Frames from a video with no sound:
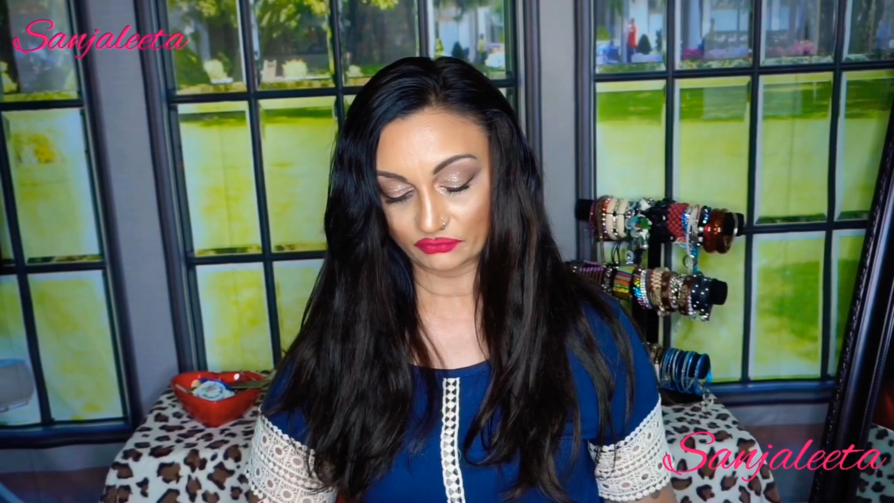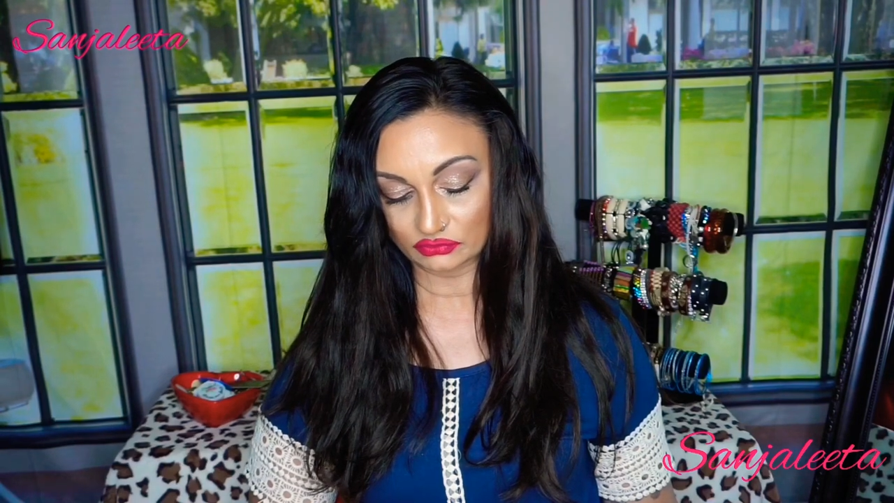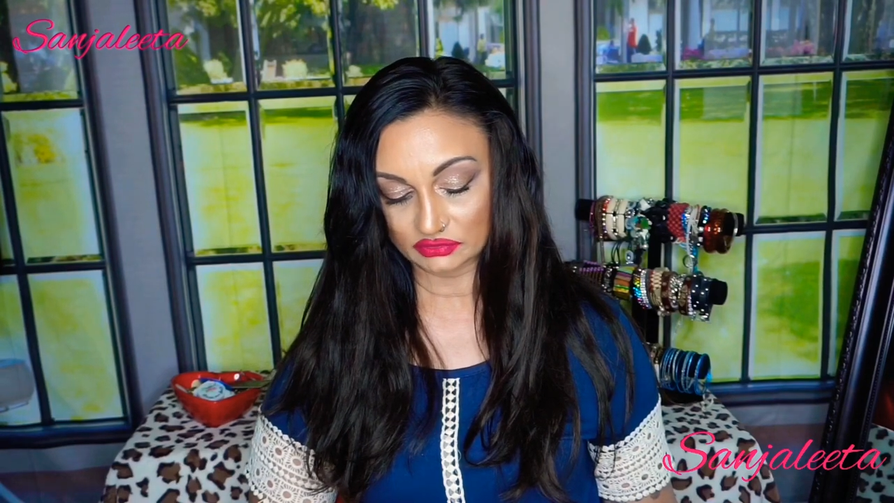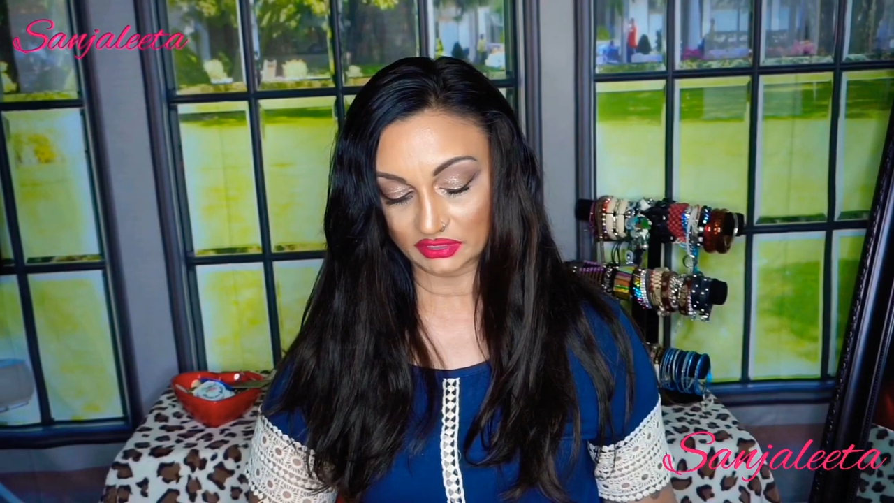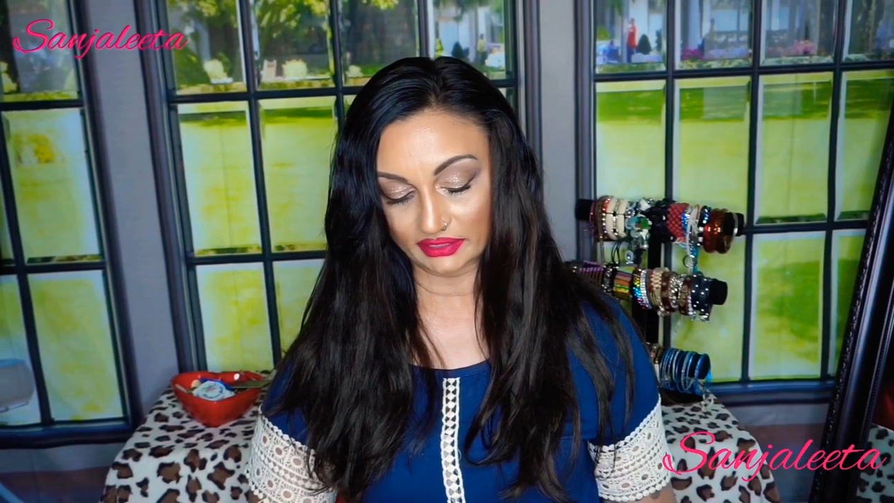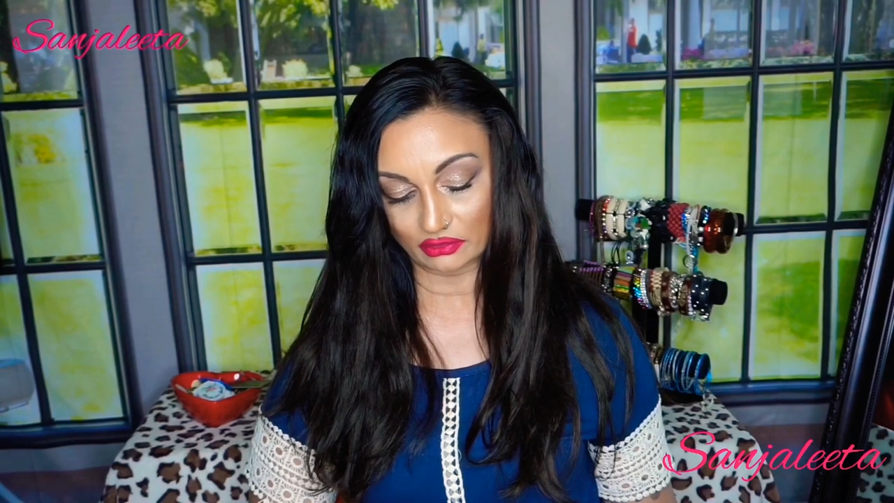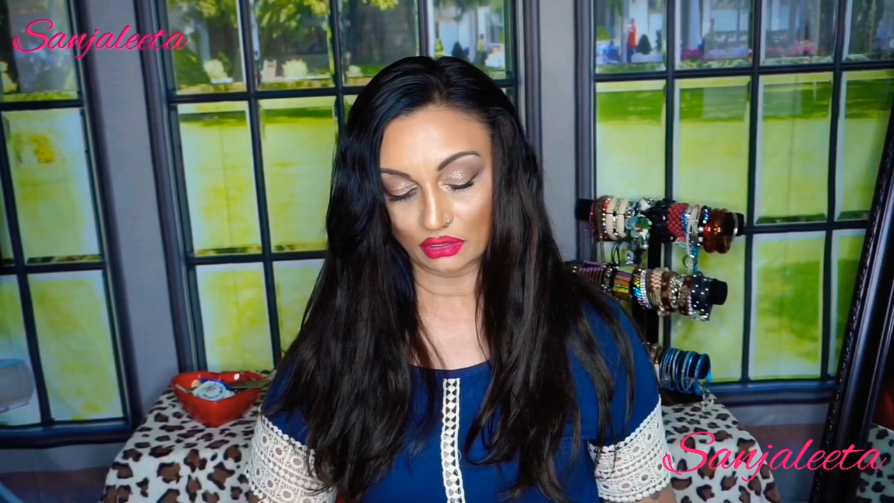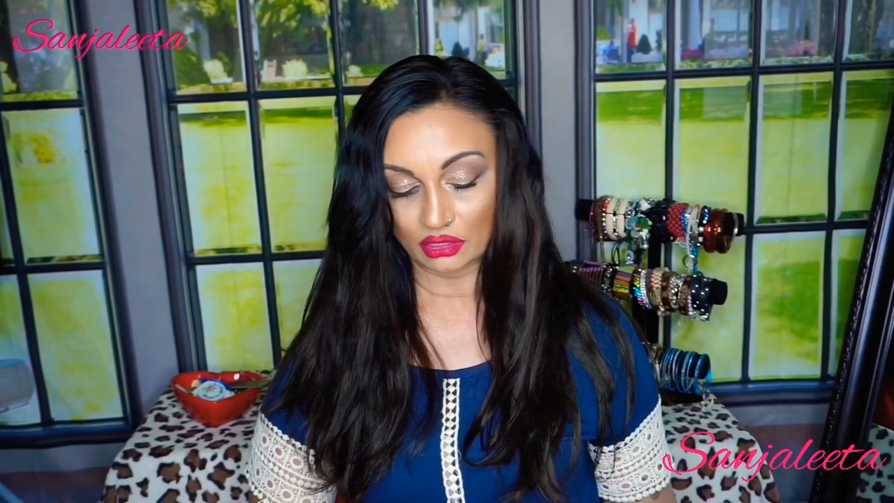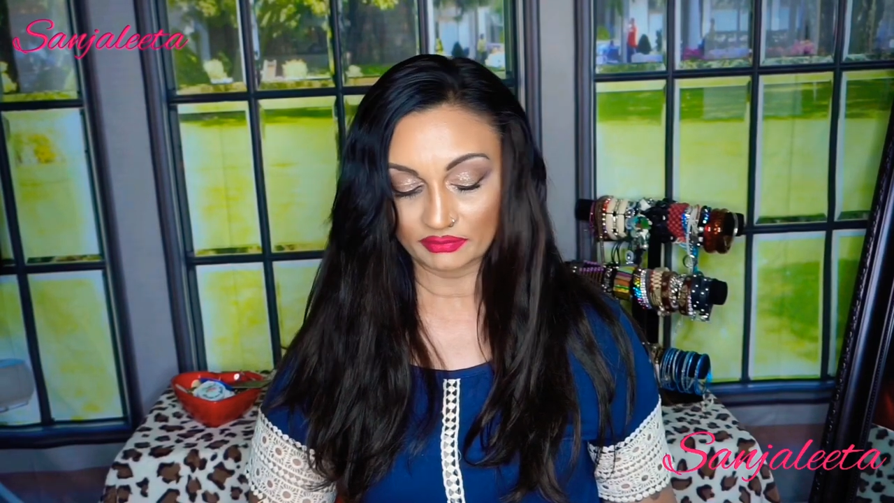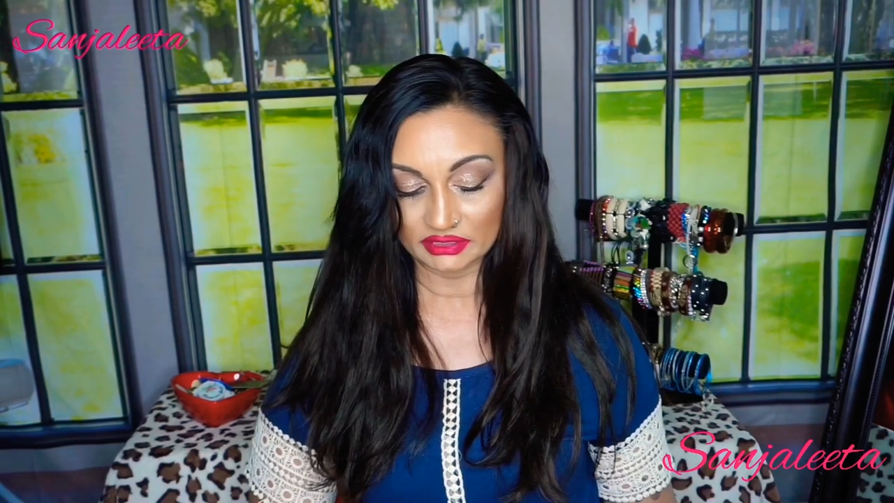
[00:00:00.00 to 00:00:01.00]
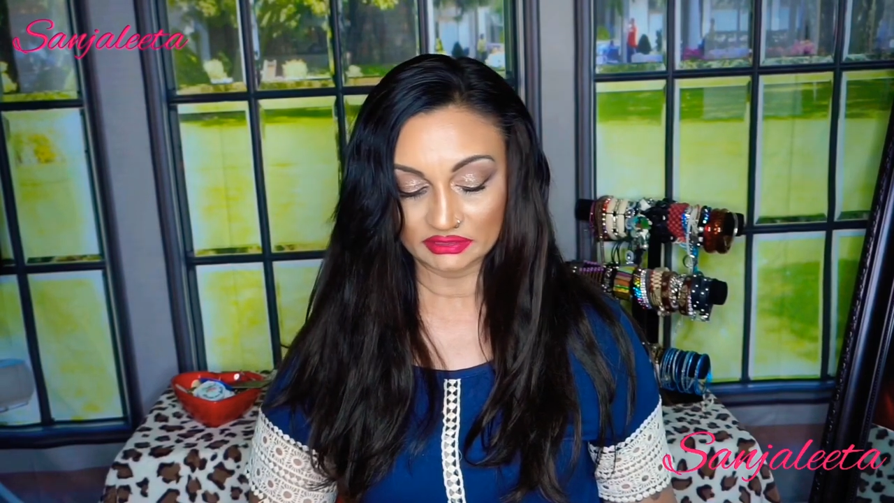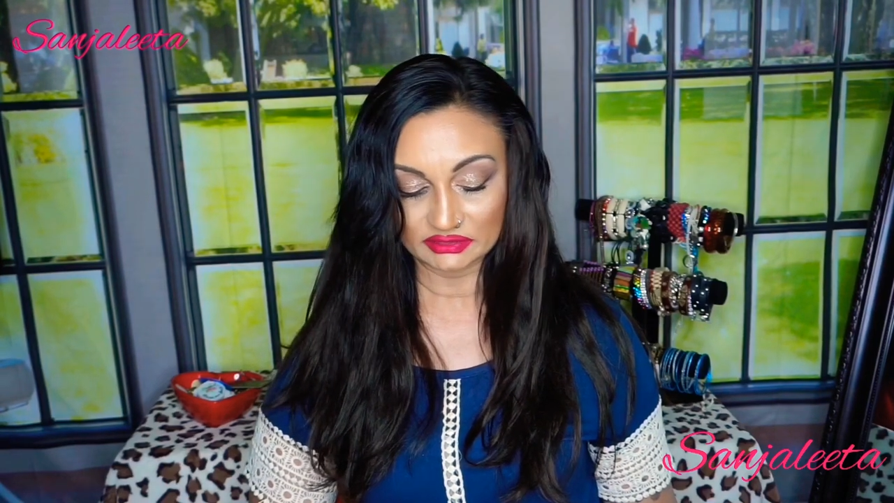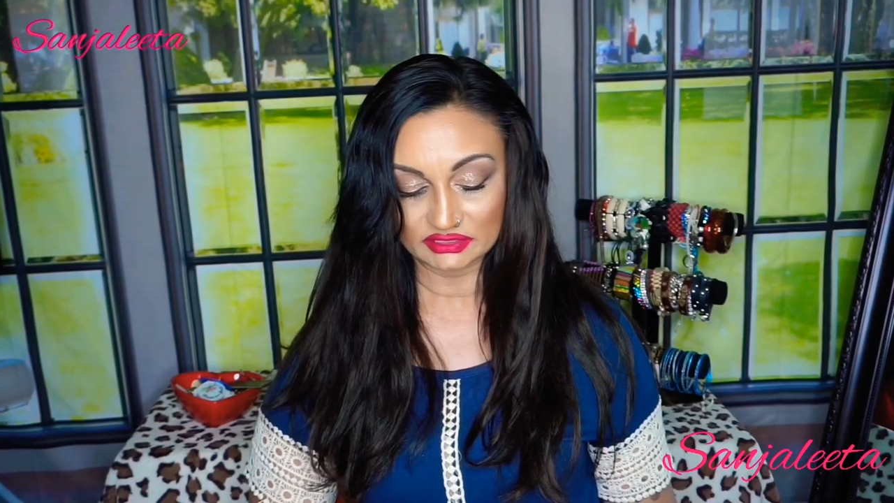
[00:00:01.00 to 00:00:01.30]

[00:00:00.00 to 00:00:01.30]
foods like almonds,